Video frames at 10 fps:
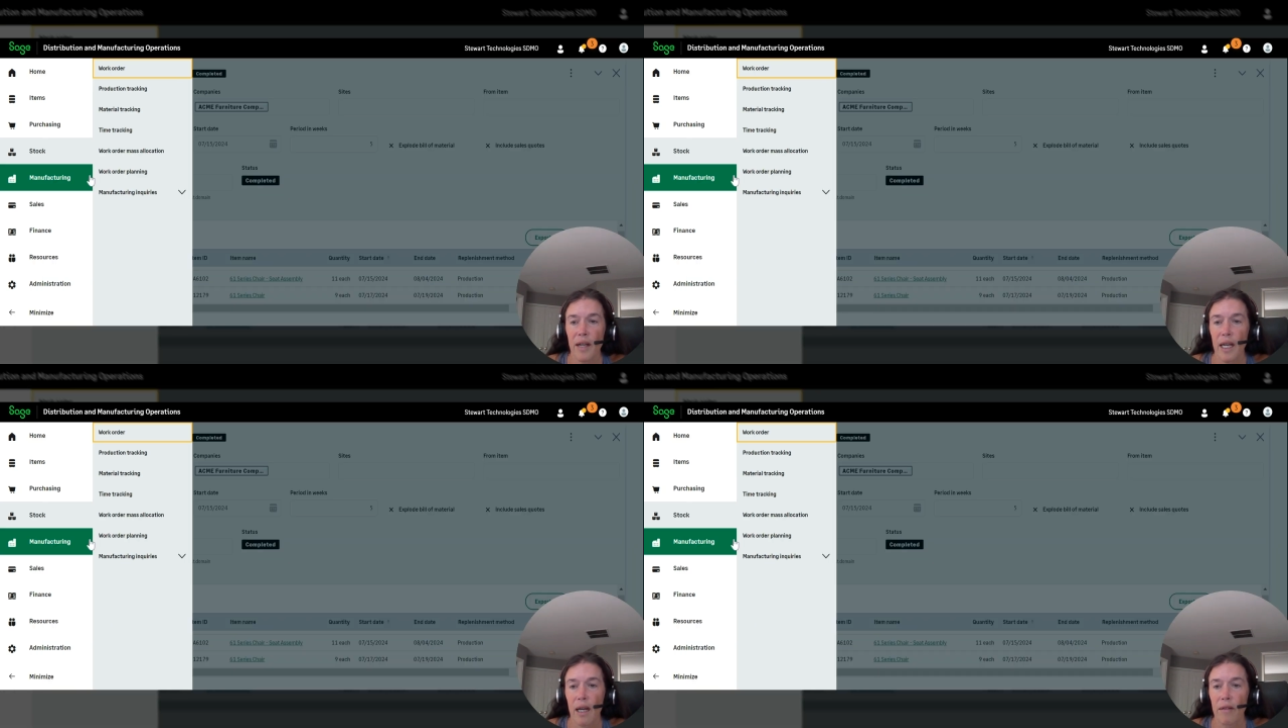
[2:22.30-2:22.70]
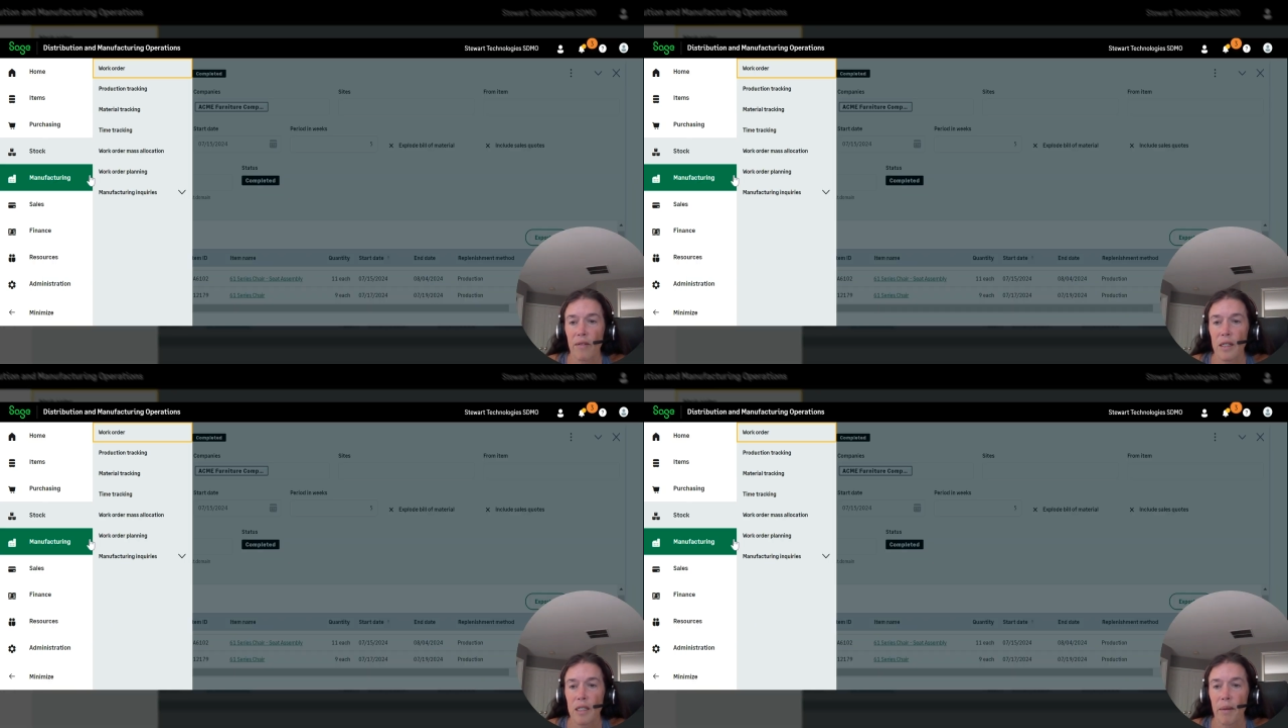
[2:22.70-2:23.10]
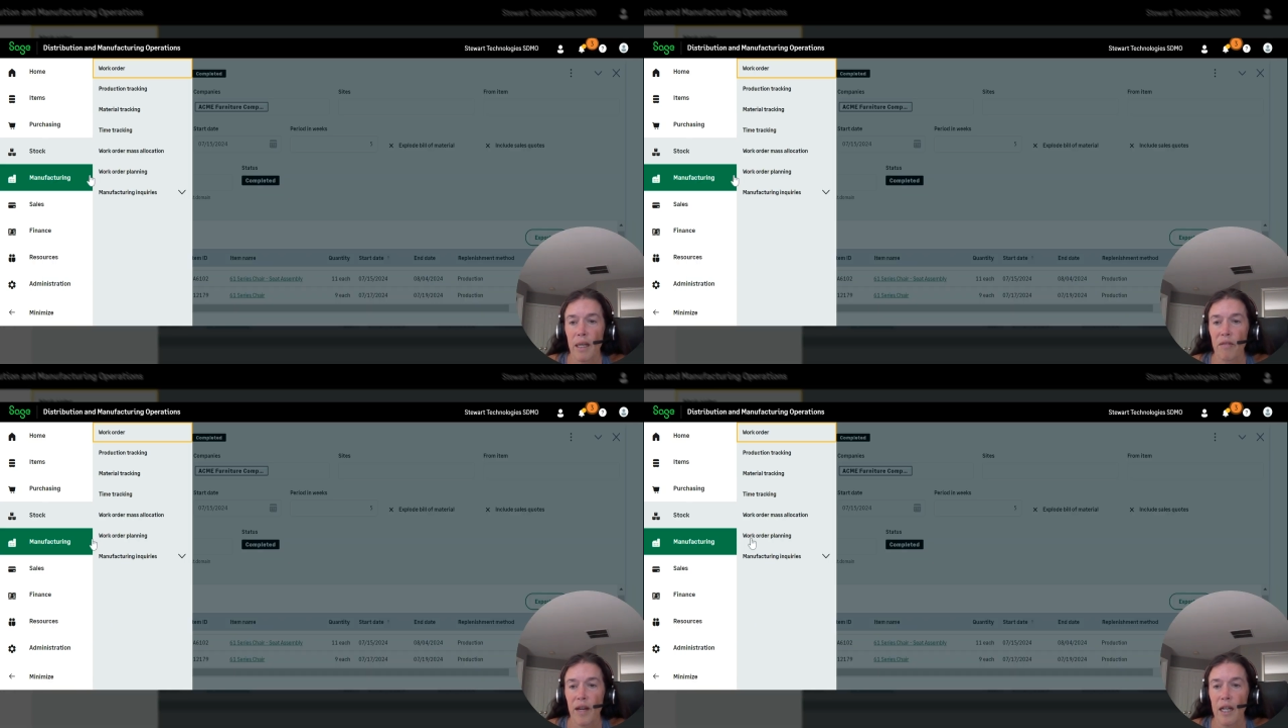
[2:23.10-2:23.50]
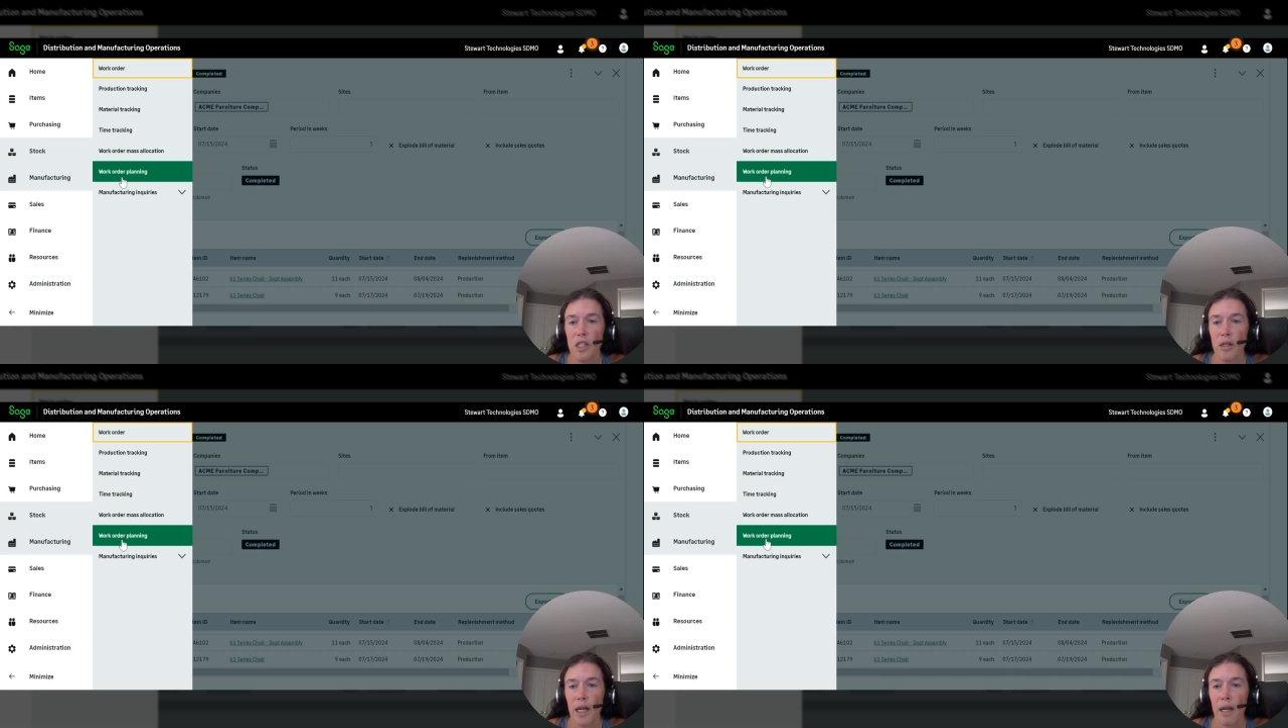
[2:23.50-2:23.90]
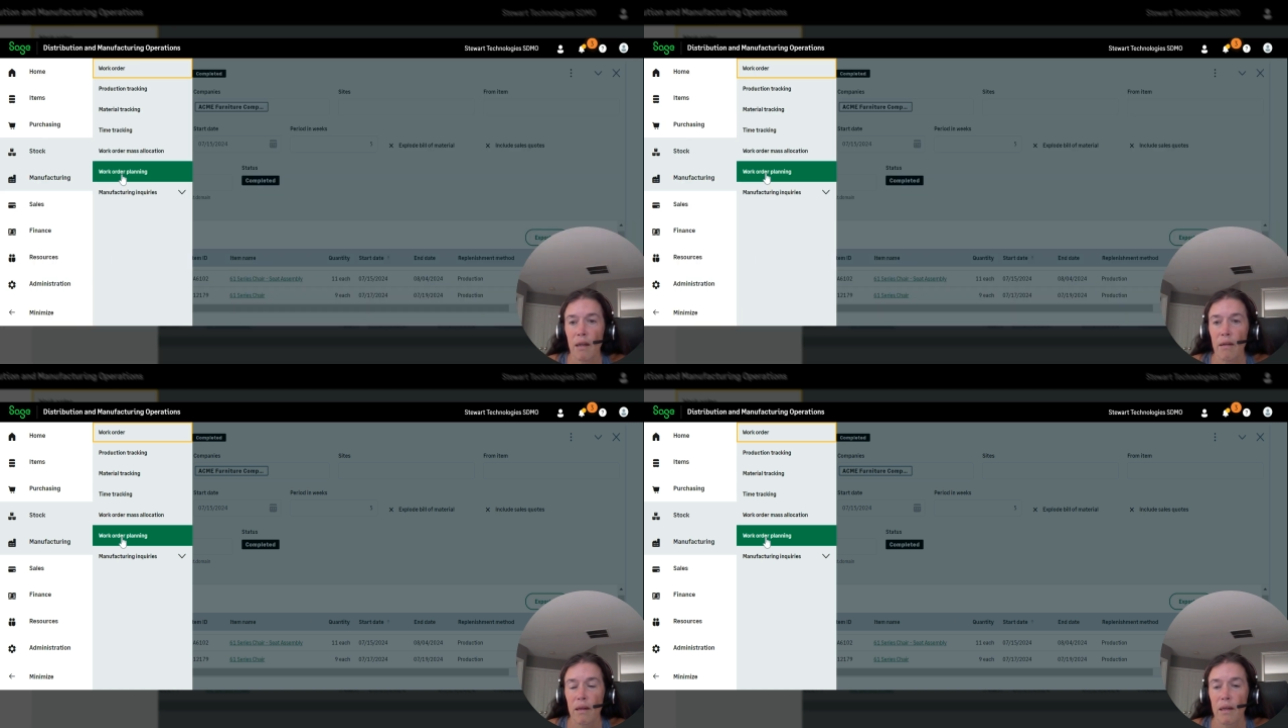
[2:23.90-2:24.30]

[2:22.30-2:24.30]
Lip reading: if I head over to manufacturing